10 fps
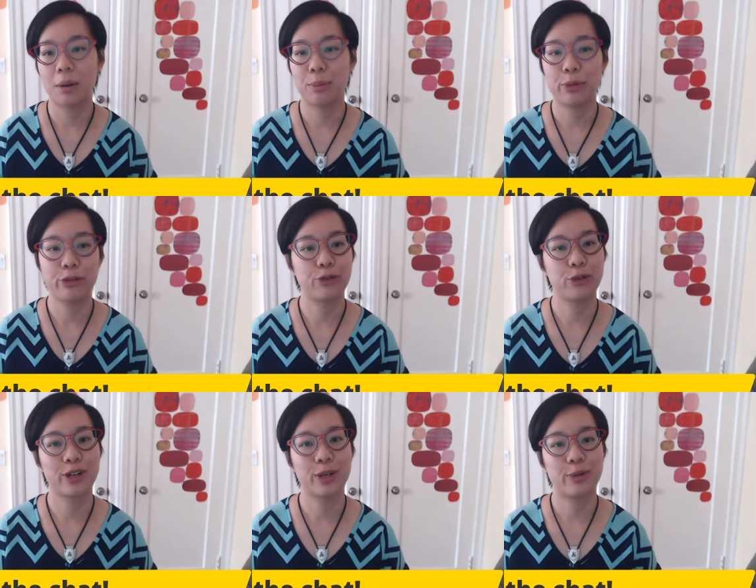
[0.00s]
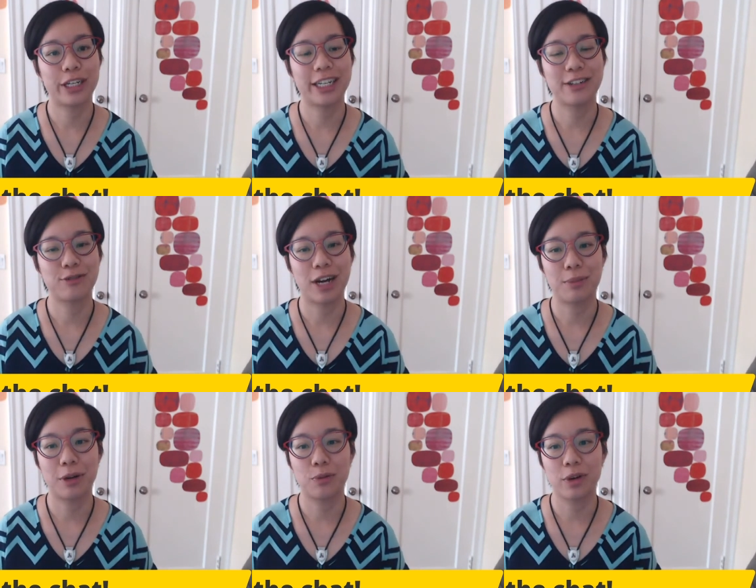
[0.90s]
before we wrap
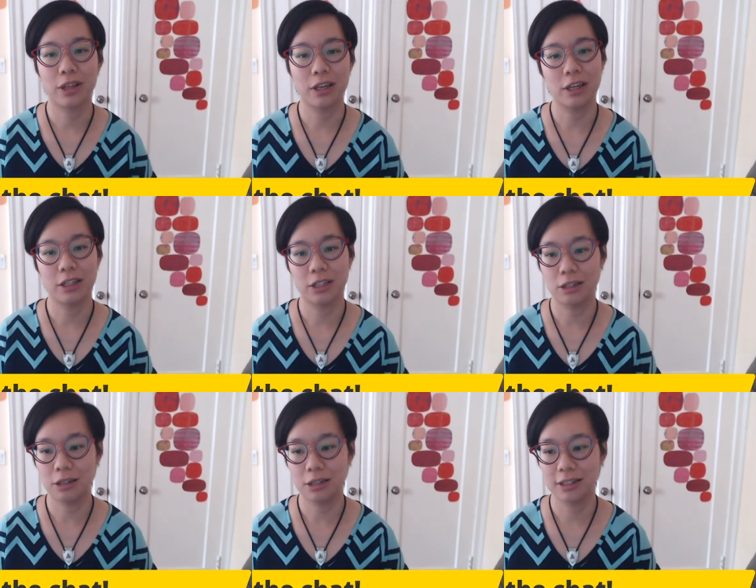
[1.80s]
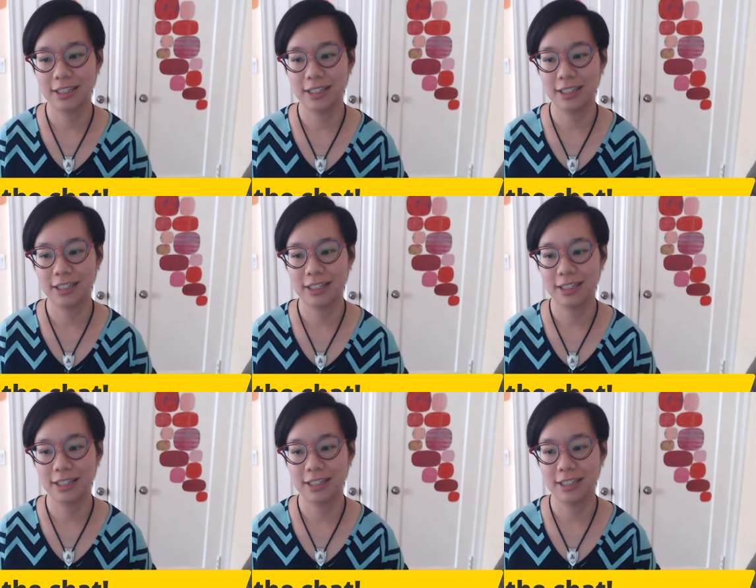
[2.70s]
up with a little